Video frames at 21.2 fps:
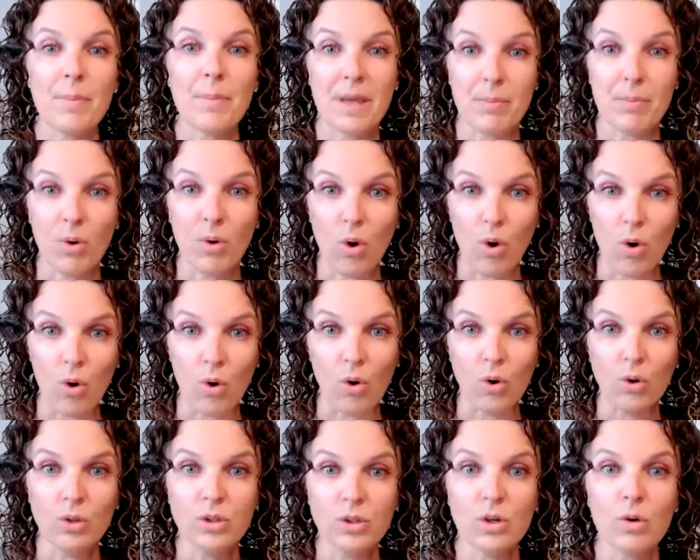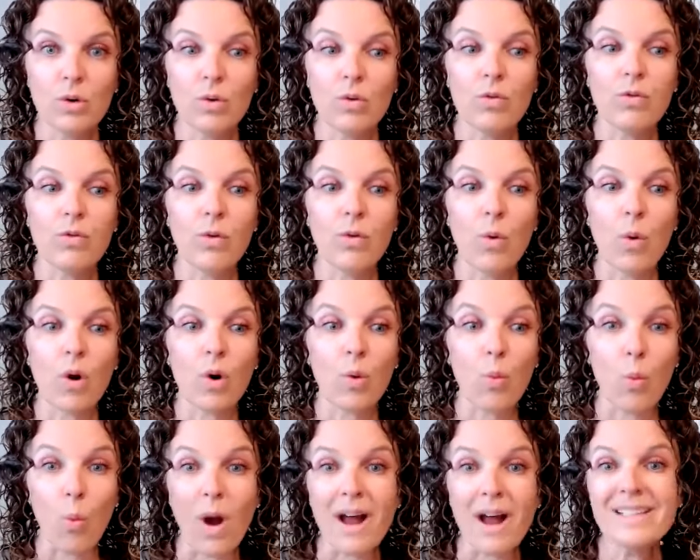that people hold
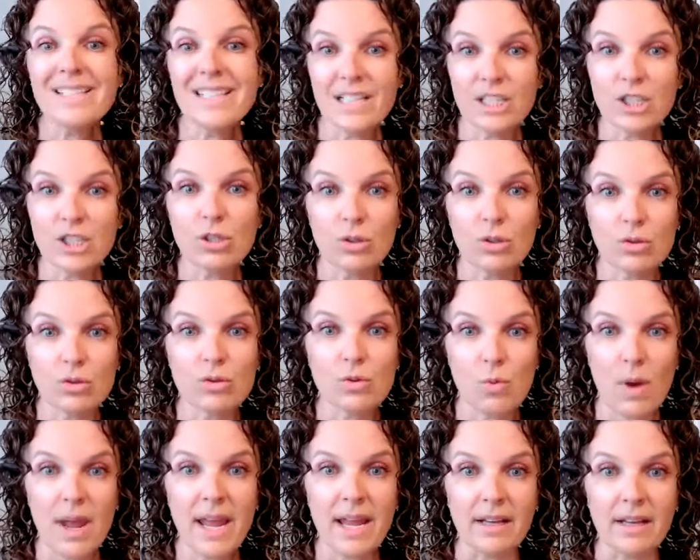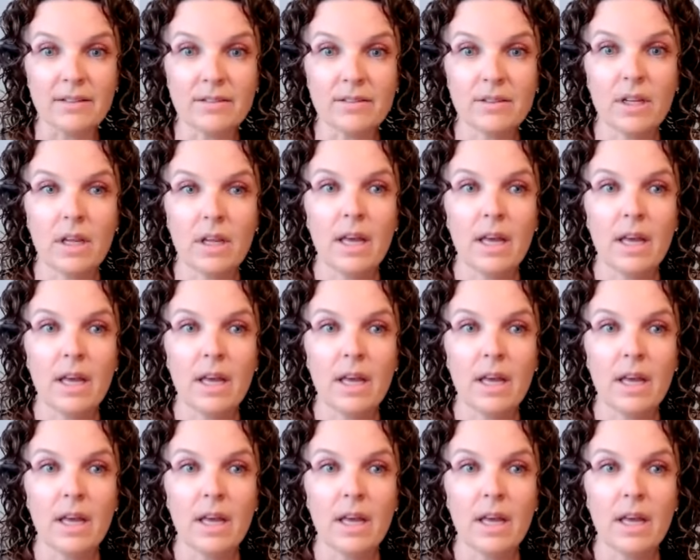for wanting to lose weight,